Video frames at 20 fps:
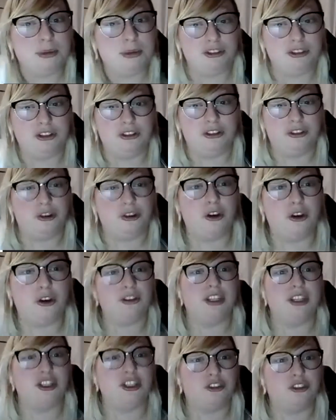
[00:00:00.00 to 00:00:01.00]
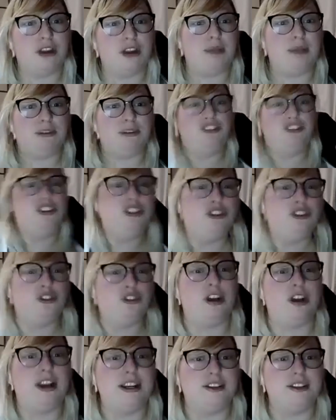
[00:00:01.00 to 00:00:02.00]
But she is currently trapped as she is
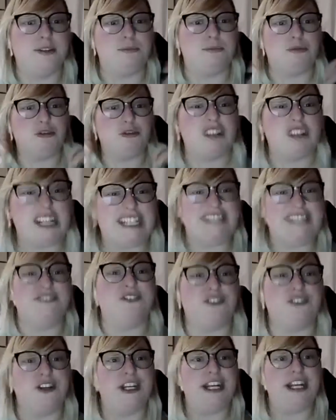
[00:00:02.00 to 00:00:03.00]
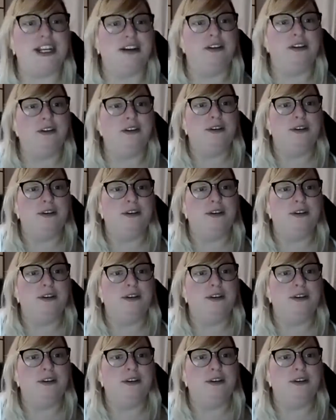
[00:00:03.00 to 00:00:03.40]
trying to break free.